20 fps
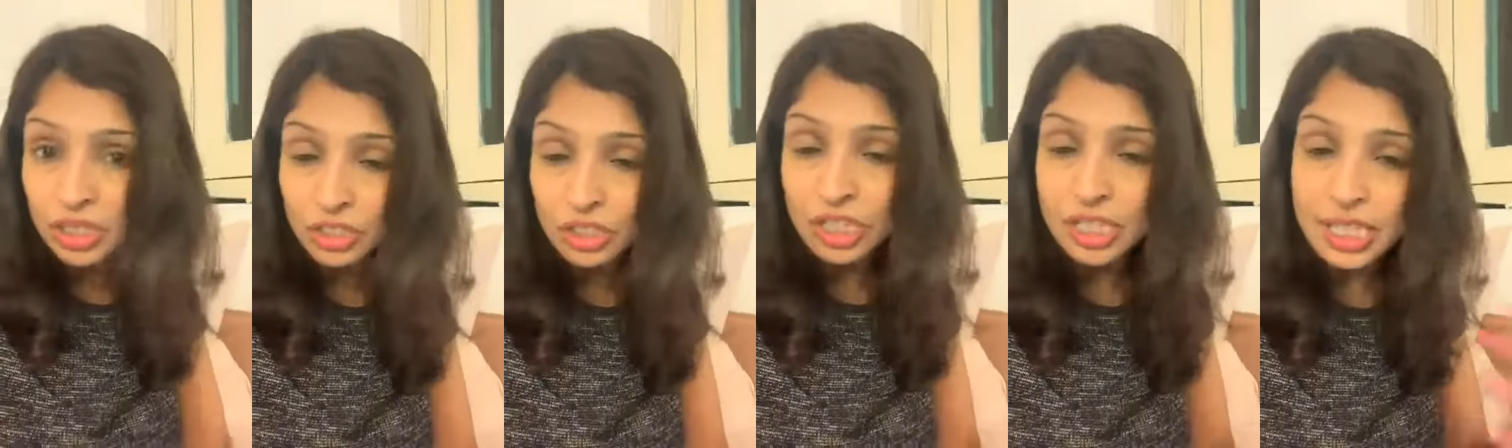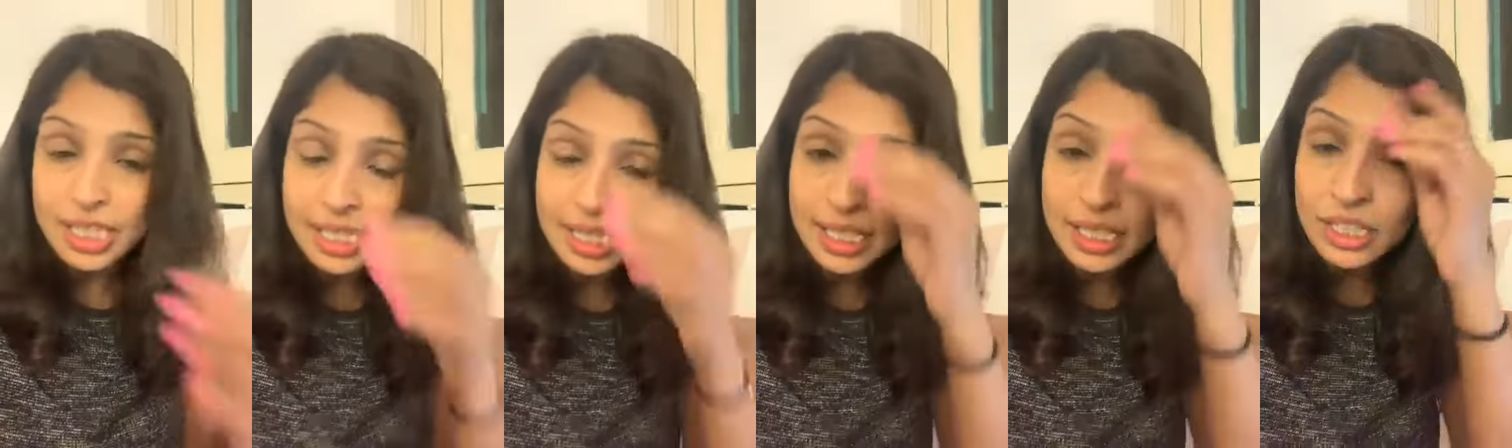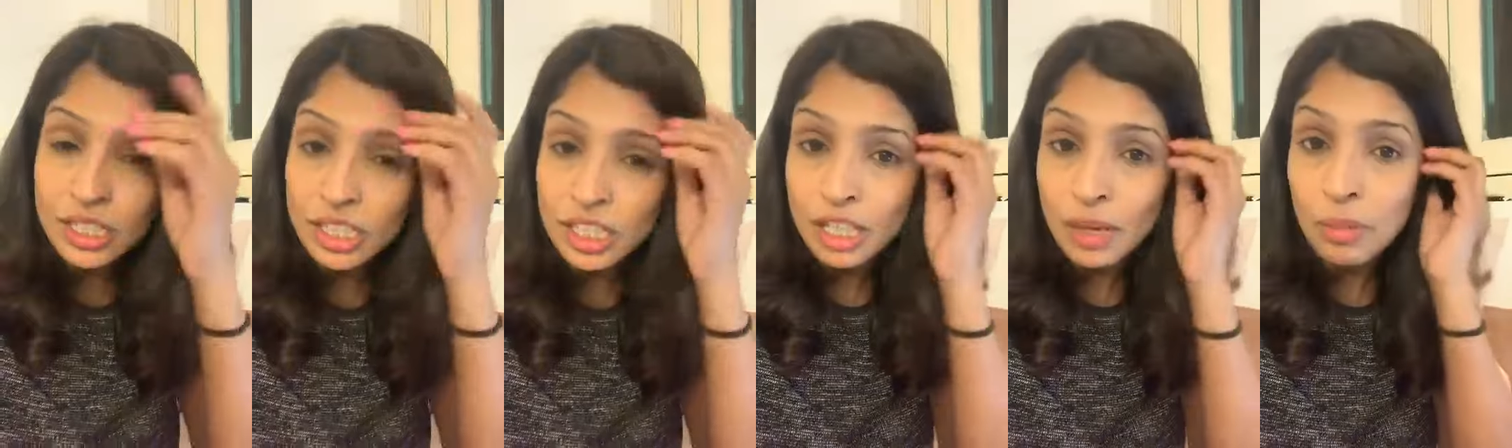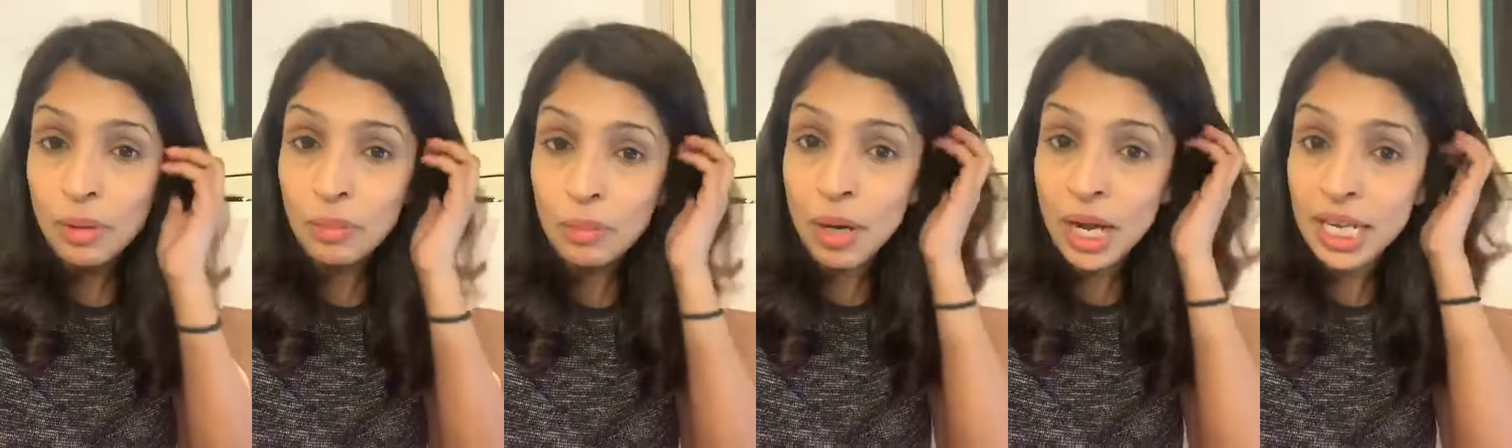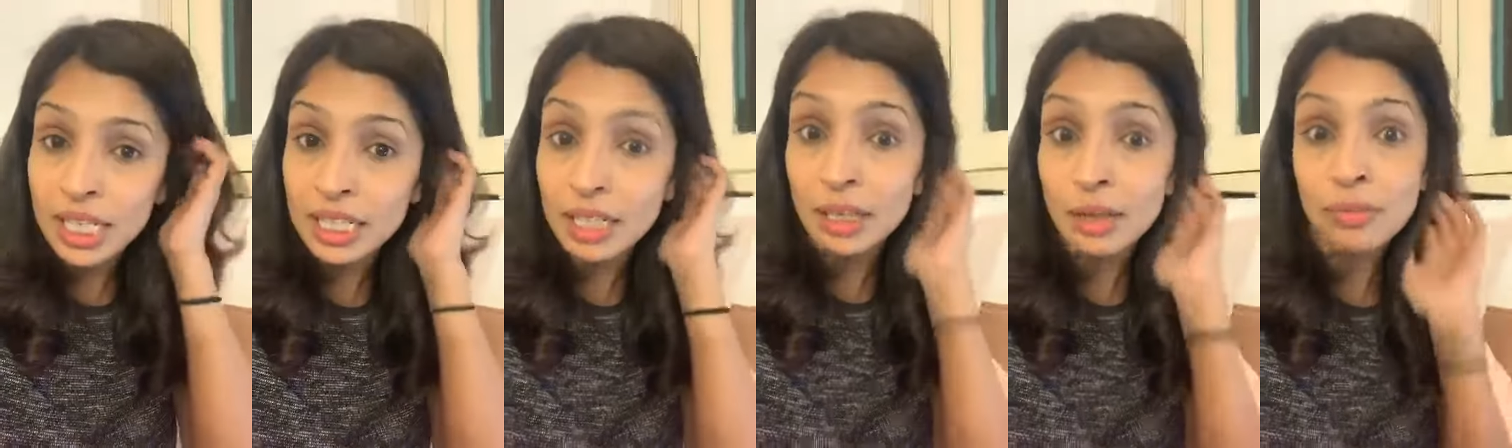Just listening to some of
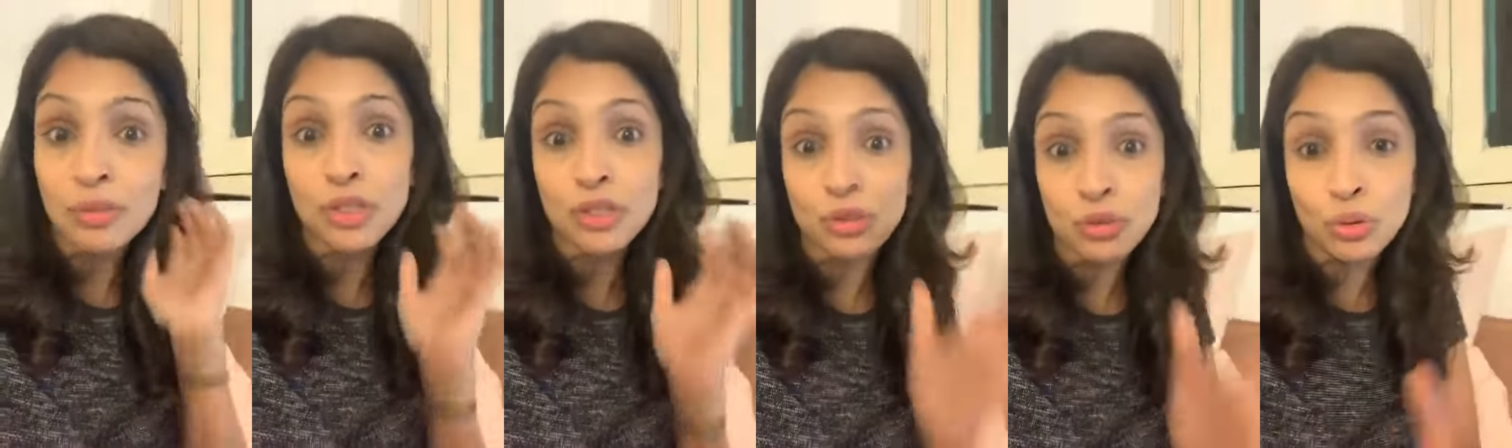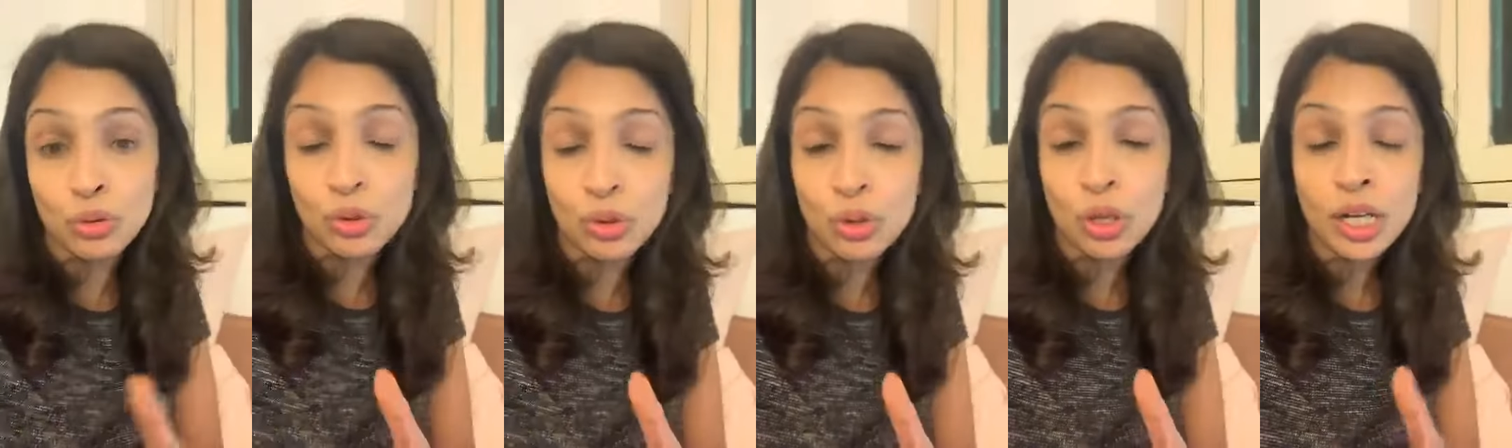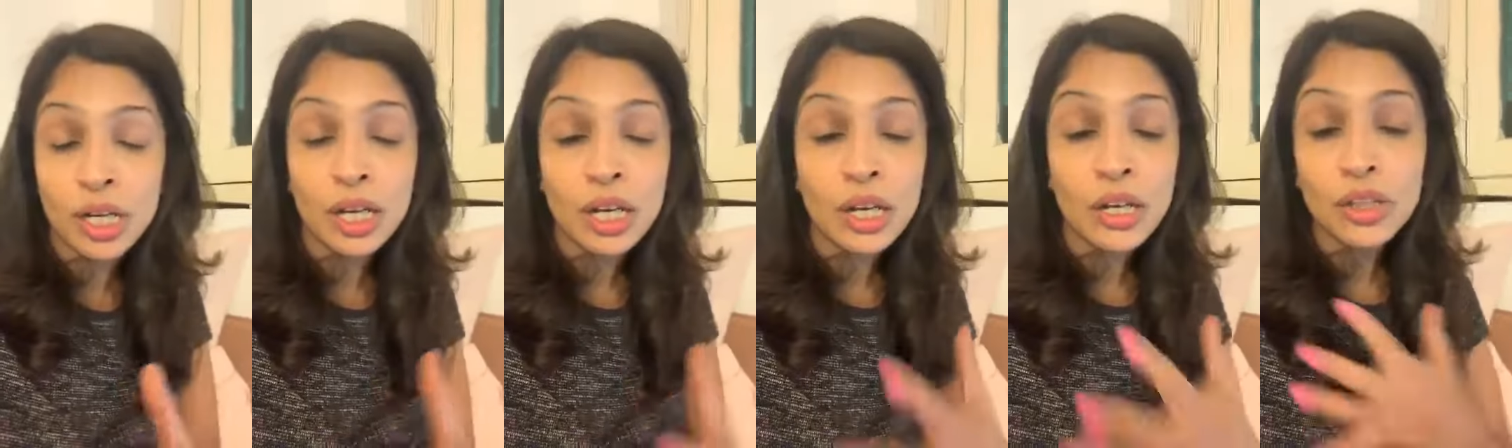mine, and I'm sure